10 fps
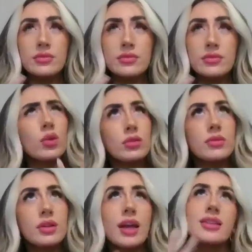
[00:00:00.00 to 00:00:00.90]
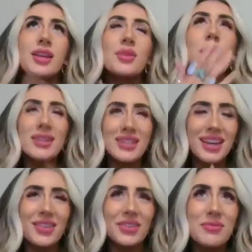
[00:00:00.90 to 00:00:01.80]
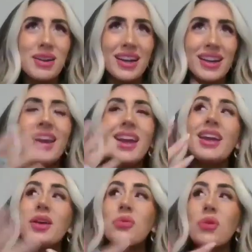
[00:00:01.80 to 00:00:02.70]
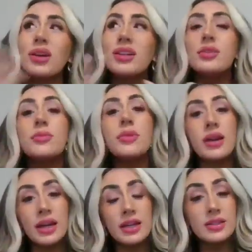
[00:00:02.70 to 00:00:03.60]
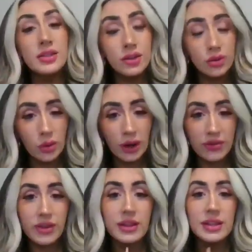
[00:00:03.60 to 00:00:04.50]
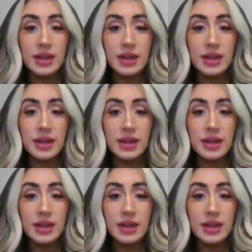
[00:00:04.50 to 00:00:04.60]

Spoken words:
not re, well, yes, he was getting remarried. He wanted to marry his new wife in the